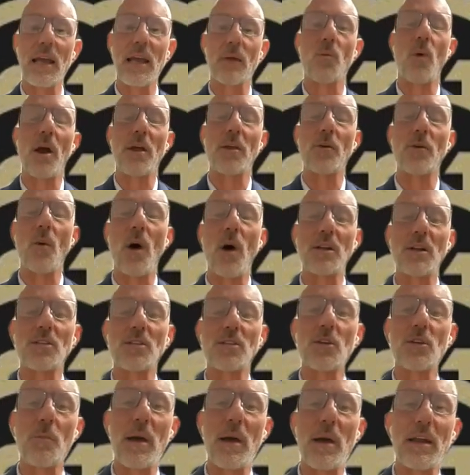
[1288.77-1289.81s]
And why you
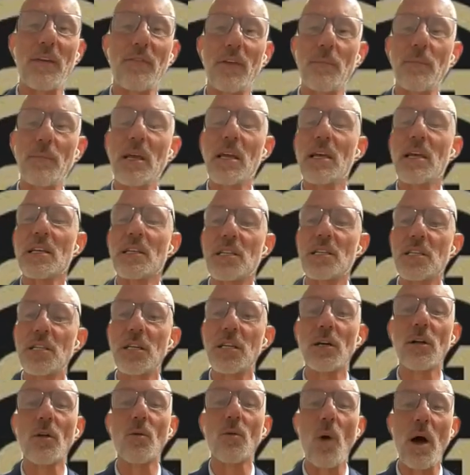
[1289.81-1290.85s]
watch so many of them
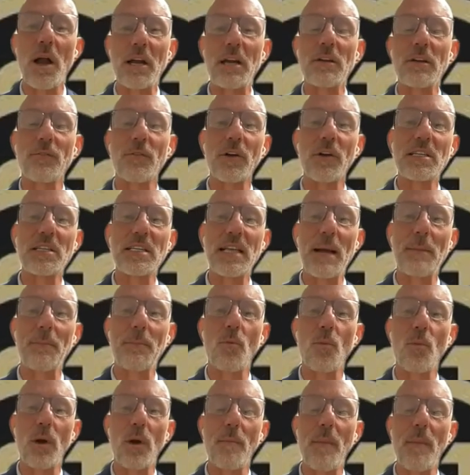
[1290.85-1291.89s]
still wanting to, for
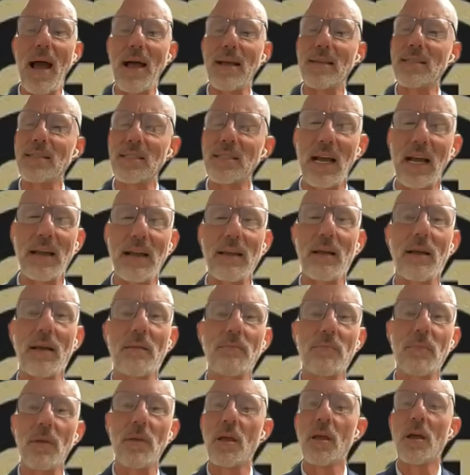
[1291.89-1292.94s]
example, wear masks. I,
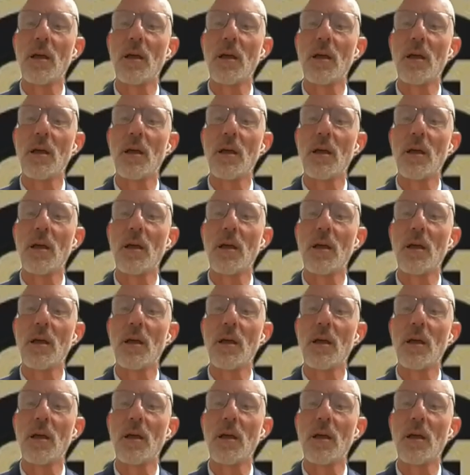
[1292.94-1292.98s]
I